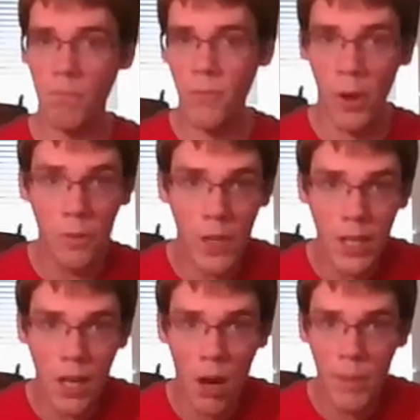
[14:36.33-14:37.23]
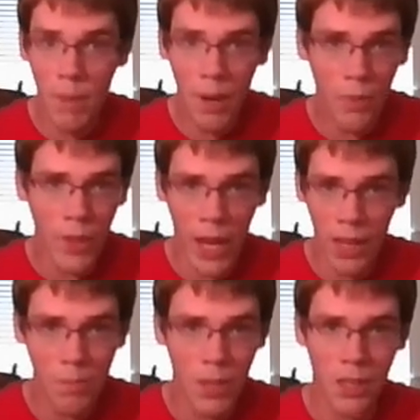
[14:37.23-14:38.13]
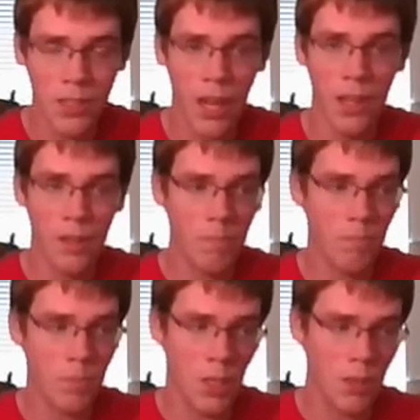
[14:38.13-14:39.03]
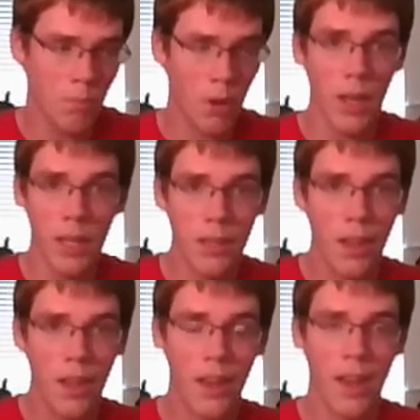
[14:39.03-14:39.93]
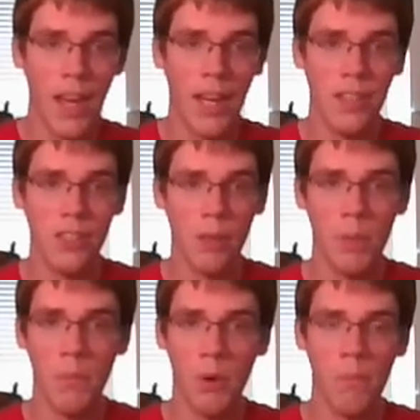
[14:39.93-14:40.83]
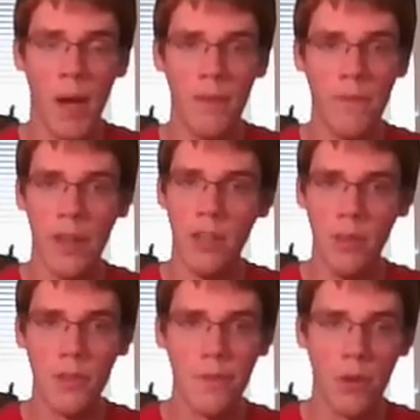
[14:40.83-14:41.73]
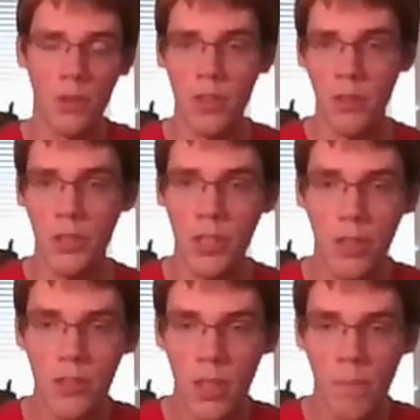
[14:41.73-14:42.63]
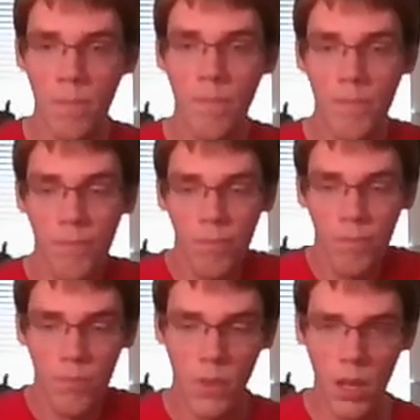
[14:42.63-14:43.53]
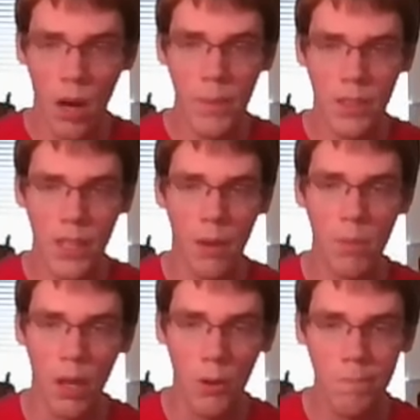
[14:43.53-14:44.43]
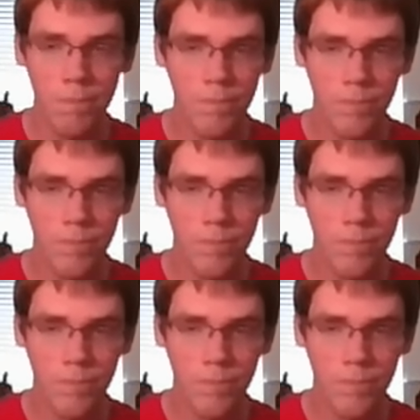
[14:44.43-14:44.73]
feel free to comment about that because I didn't play it and some people might find it useful. So just use some comments down below.